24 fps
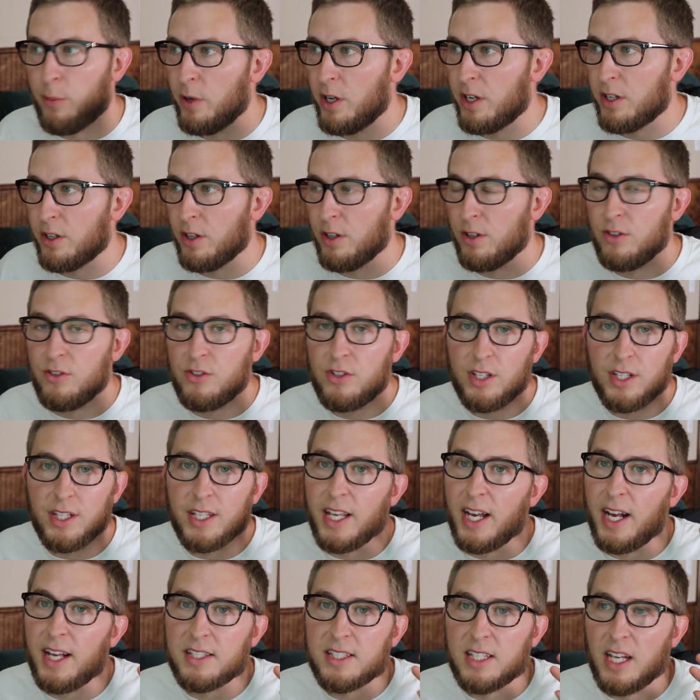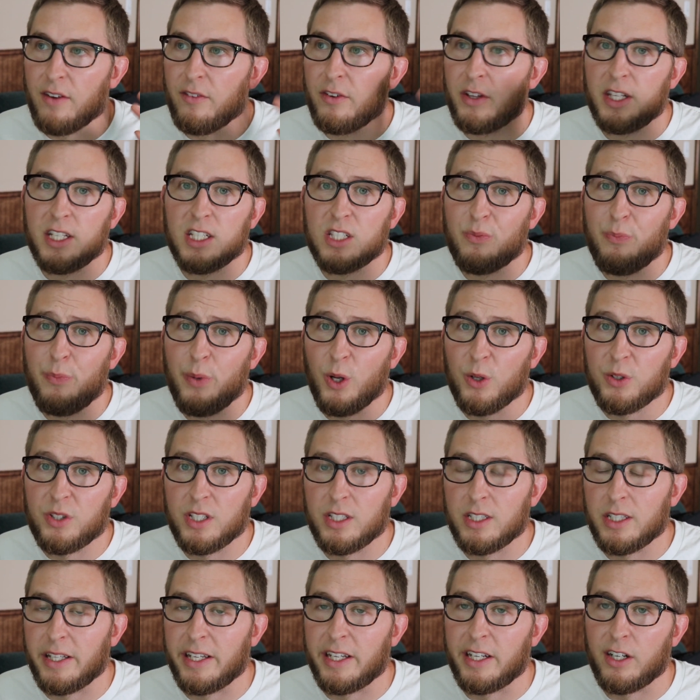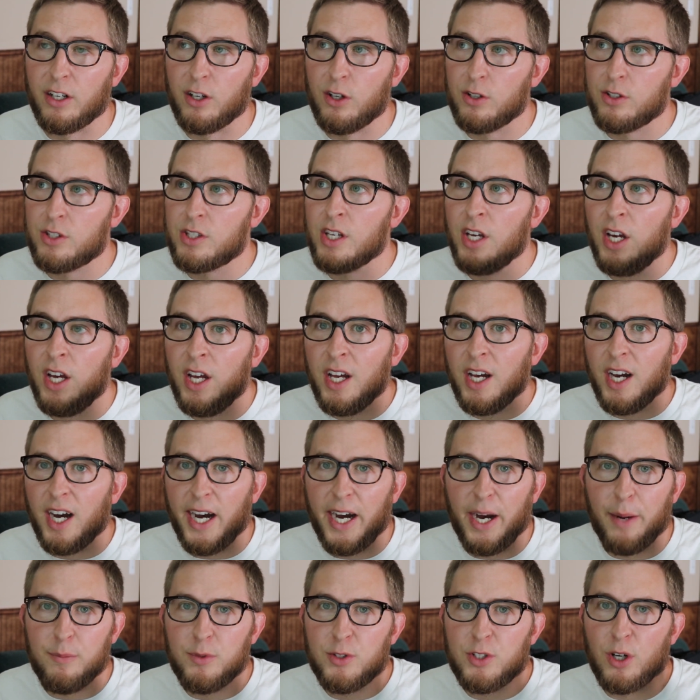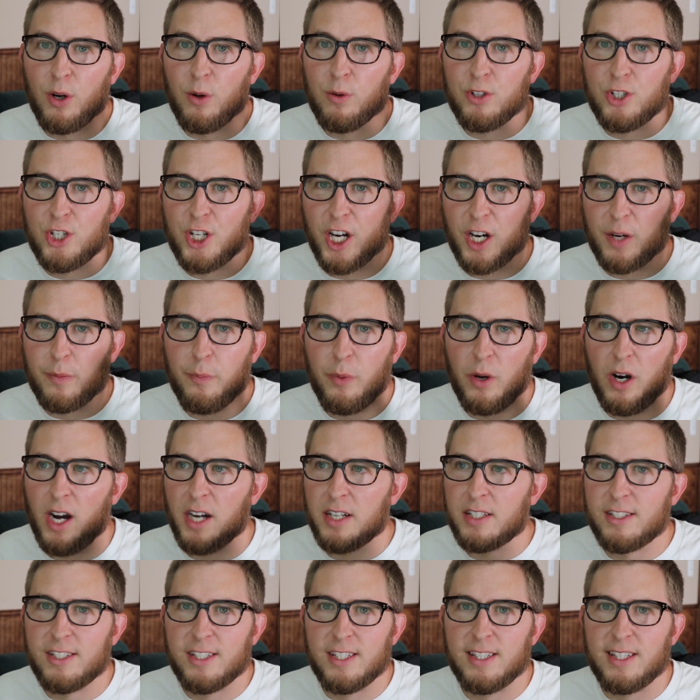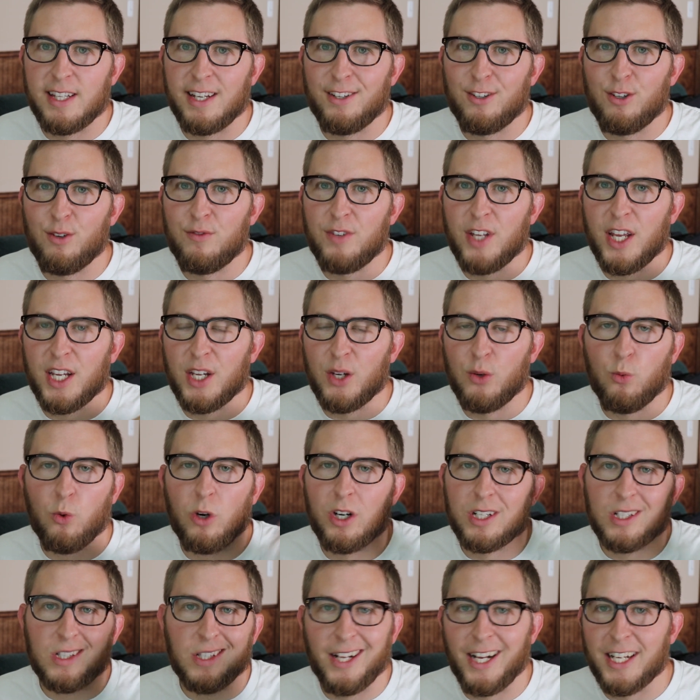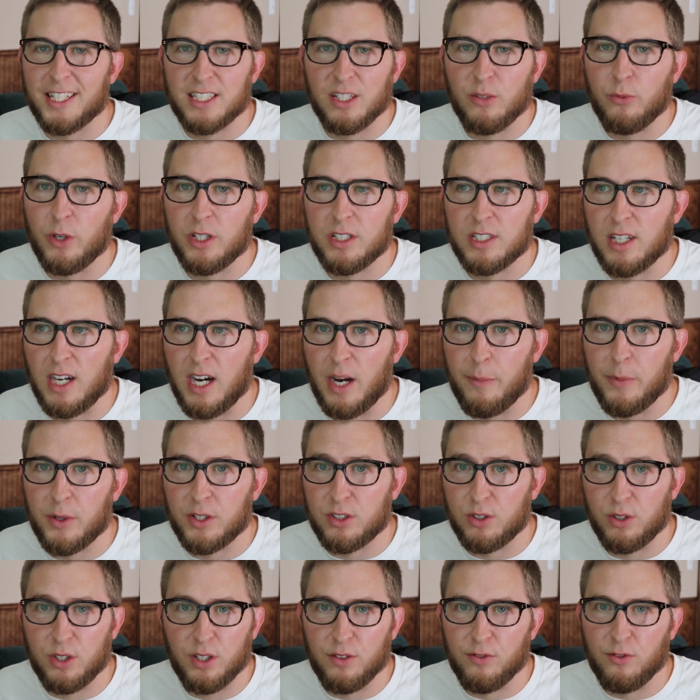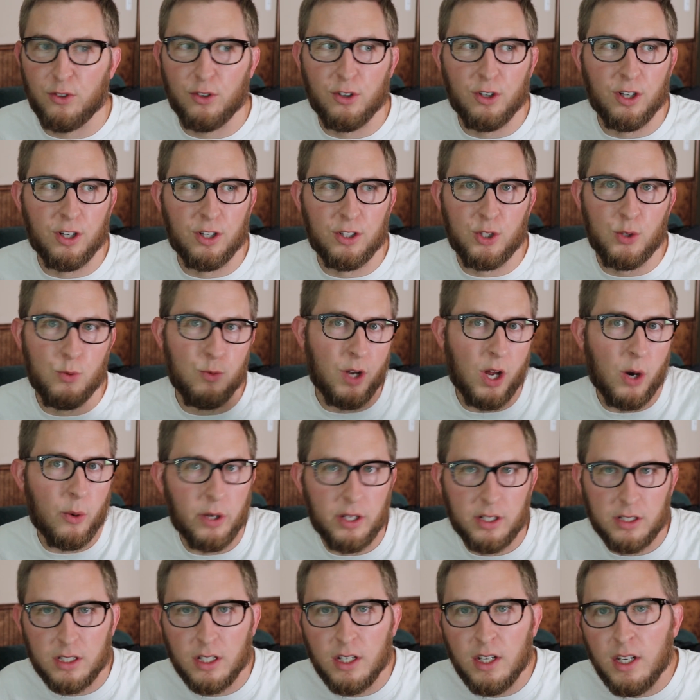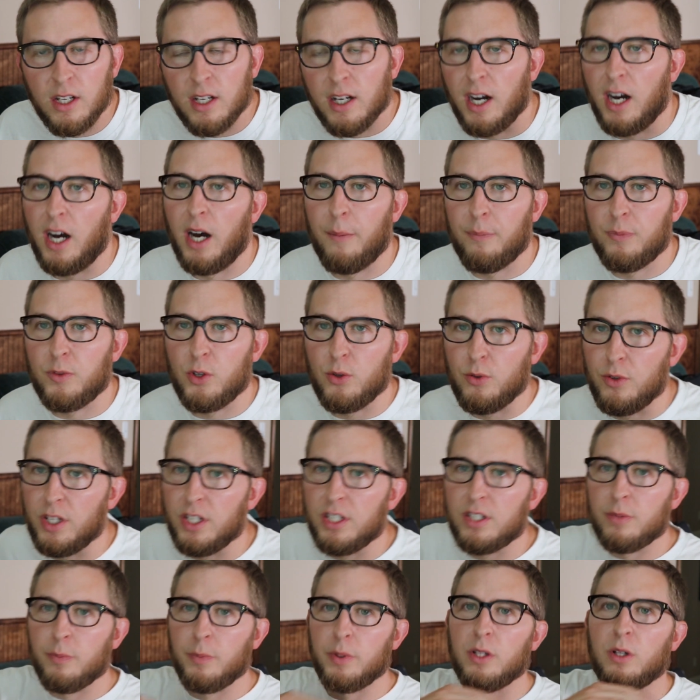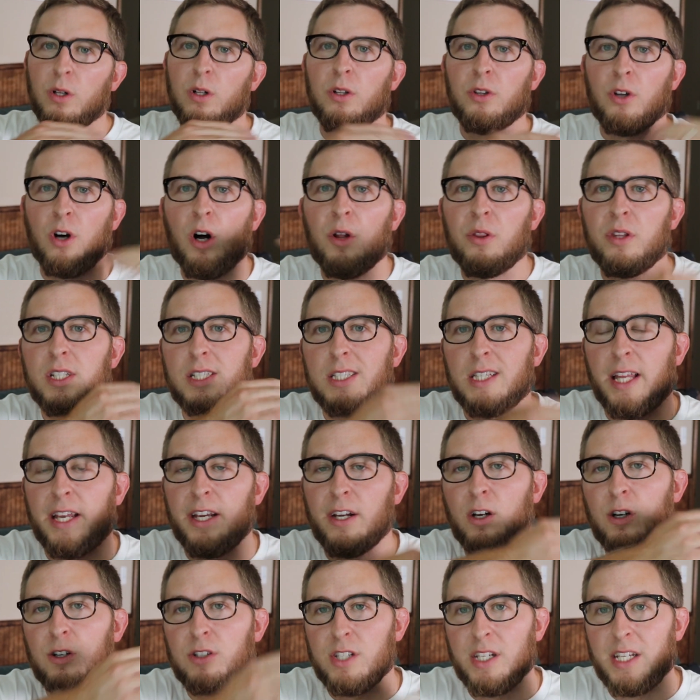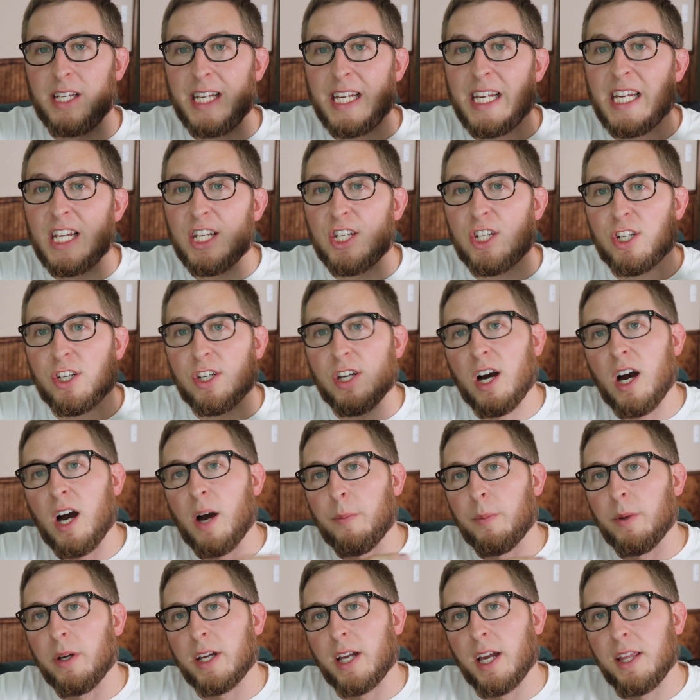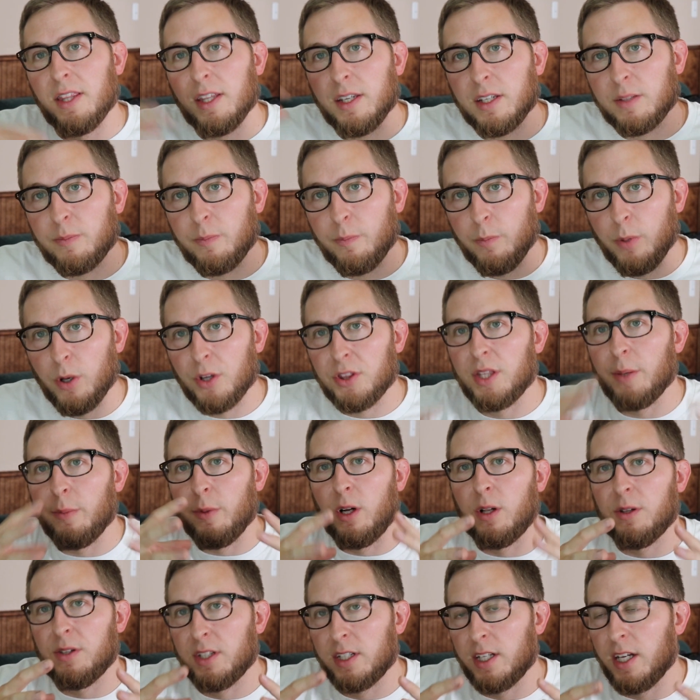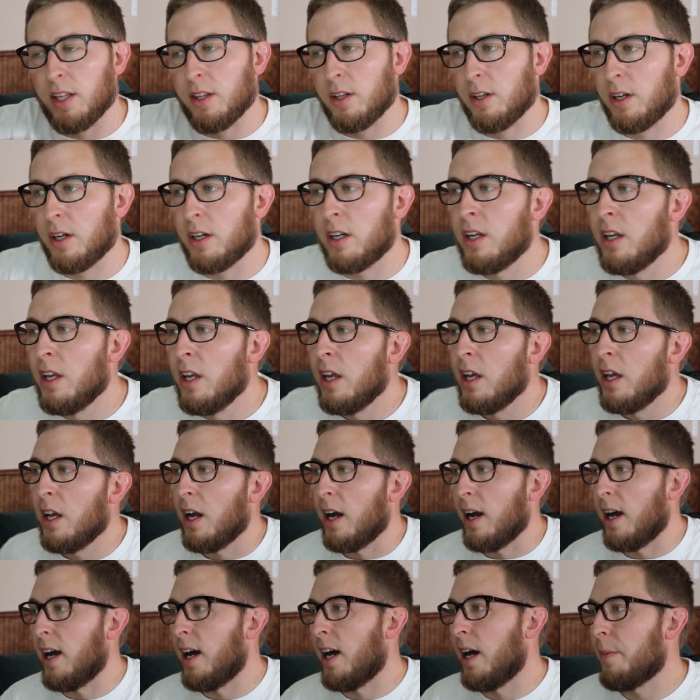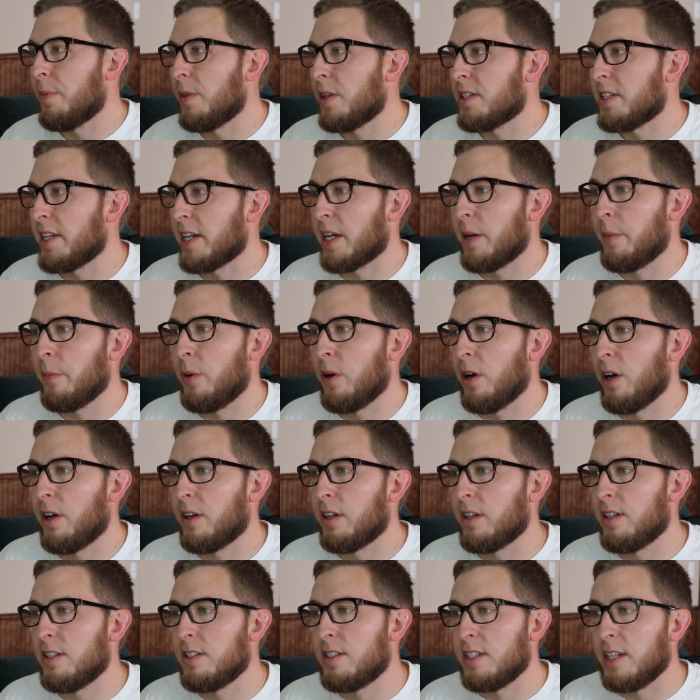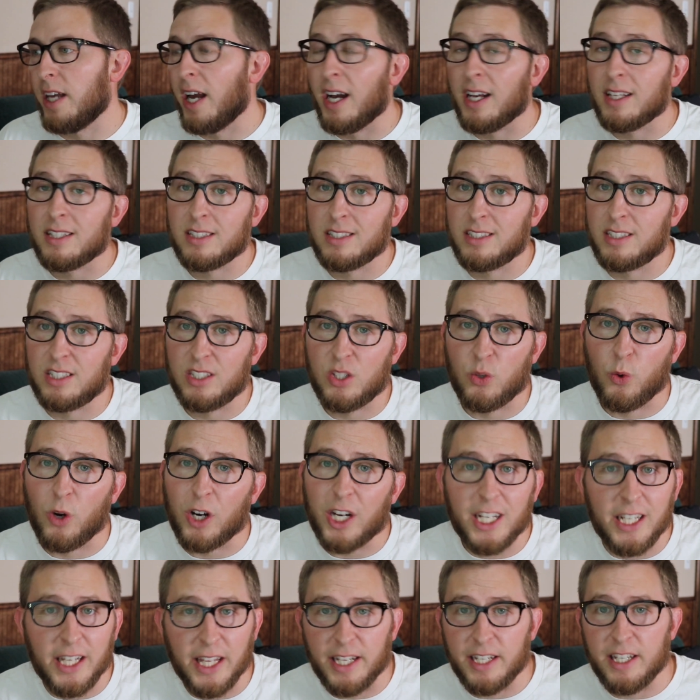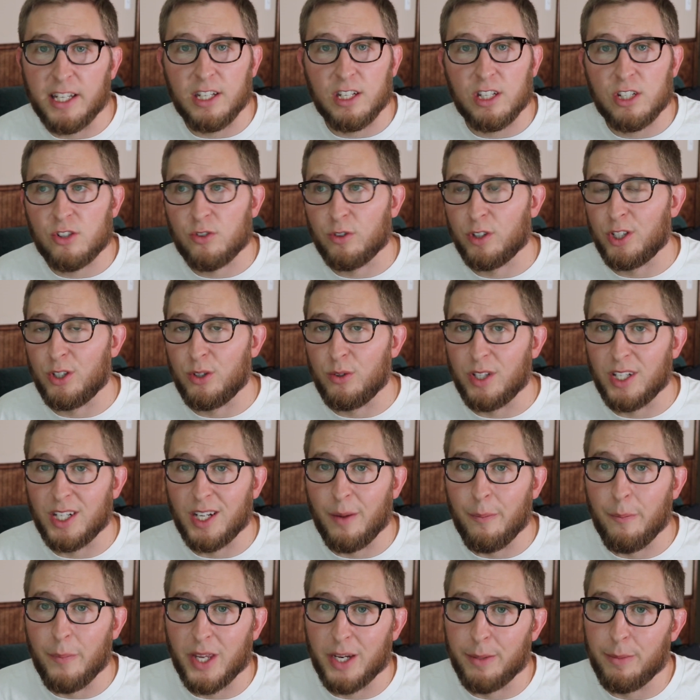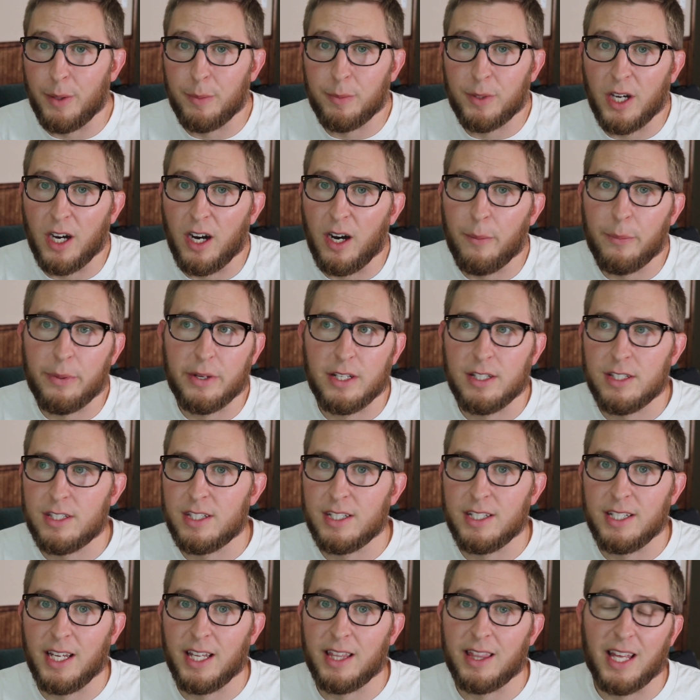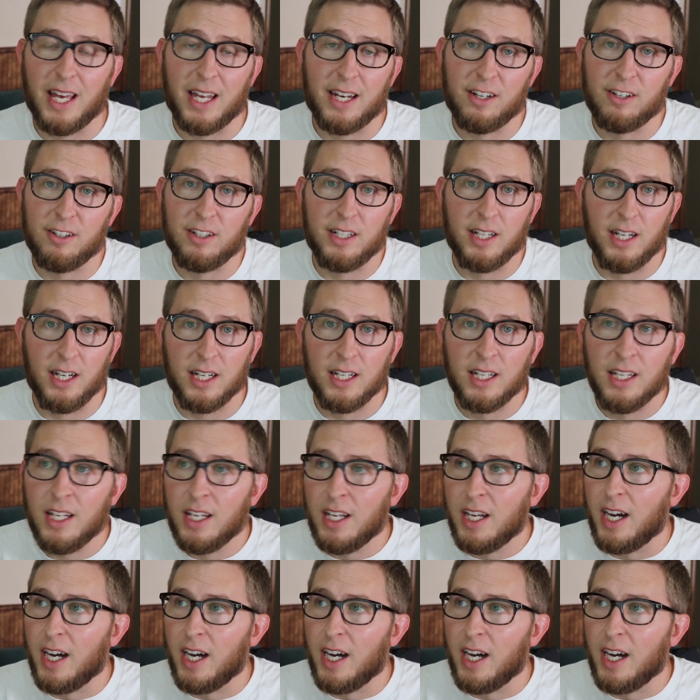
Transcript: breakers. Yes, everything's built in layers. Um, don't check boxes and think you've taken one class on one topic, so therefore you know it. Um, you need to build all these layers in each topic and then put them all together. Um, the second part is yes, to work in any industry, you need a minimum competency in that area.